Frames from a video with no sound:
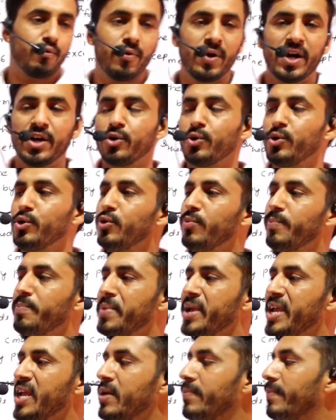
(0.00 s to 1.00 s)
What do you
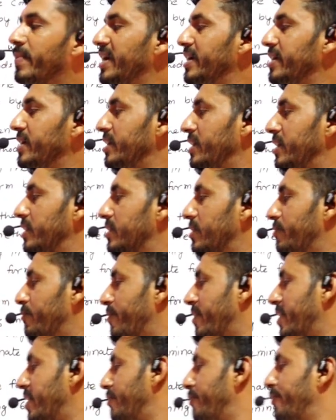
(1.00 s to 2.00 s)
mean by the
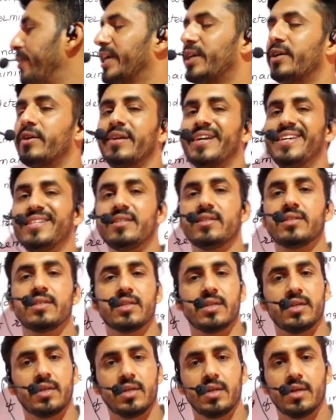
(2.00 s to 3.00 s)
word
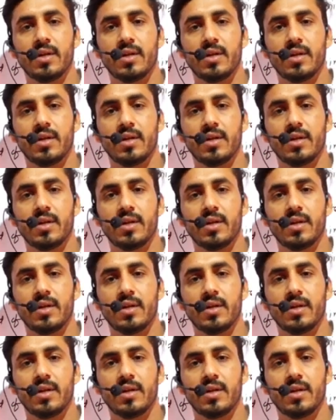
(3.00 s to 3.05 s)
factorization?